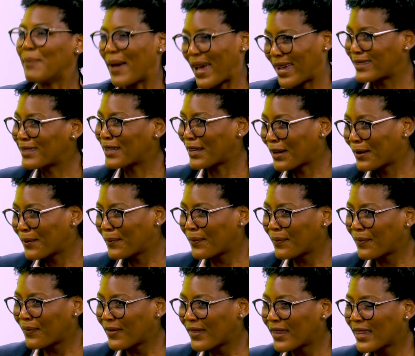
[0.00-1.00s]
matter.
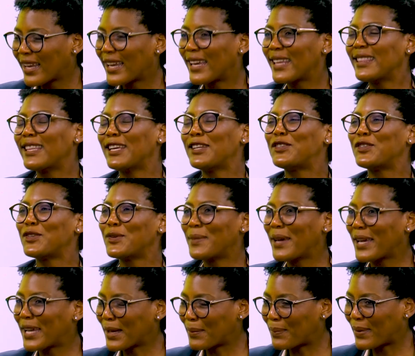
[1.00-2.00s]
They do
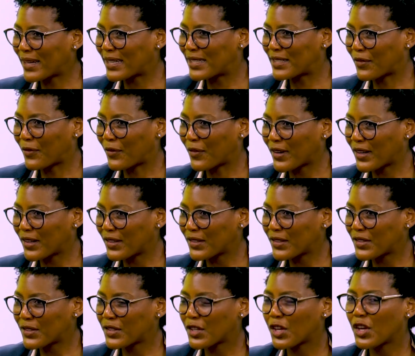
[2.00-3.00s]
make a big
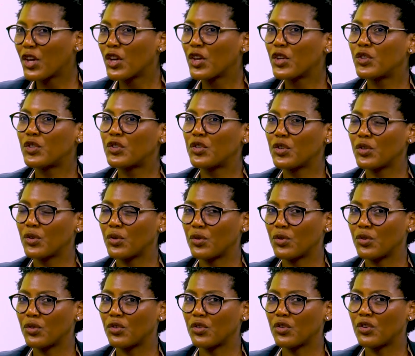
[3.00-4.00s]
difference
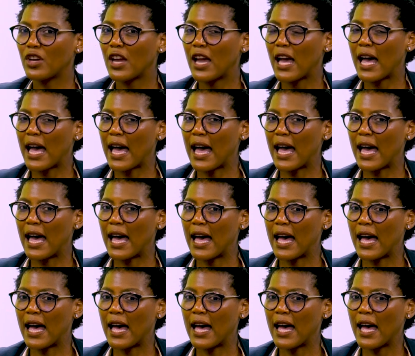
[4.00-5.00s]
to
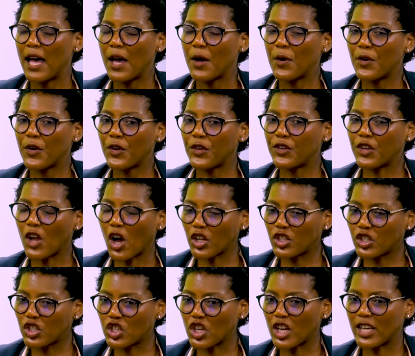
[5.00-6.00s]

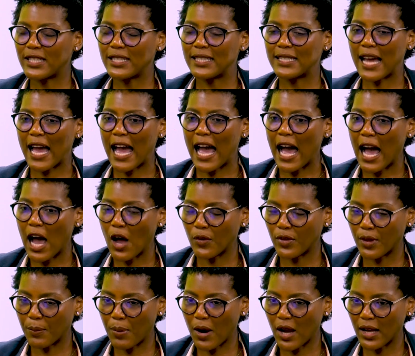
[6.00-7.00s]
not just how
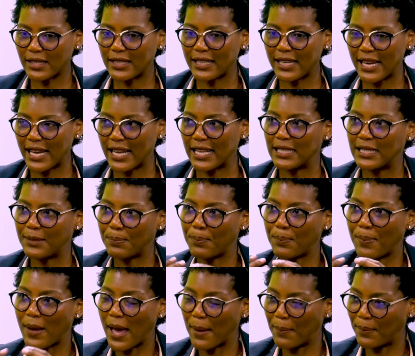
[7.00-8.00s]
the party is
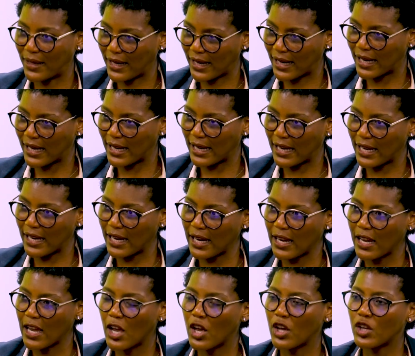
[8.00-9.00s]

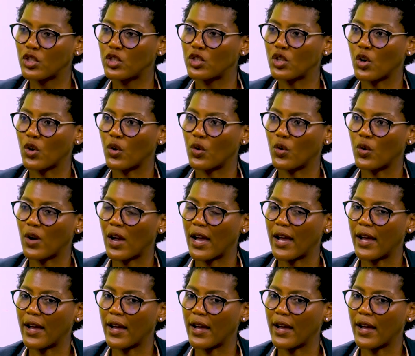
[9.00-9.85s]
publicly, so